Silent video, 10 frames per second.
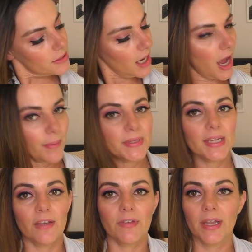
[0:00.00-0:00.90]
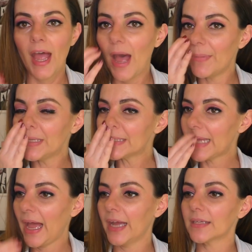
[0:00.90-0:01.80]
Time saving habits,
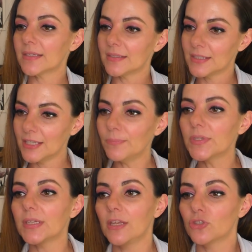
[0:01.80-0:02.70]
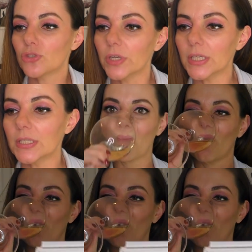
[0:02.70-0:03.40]
hacks, tips and tricks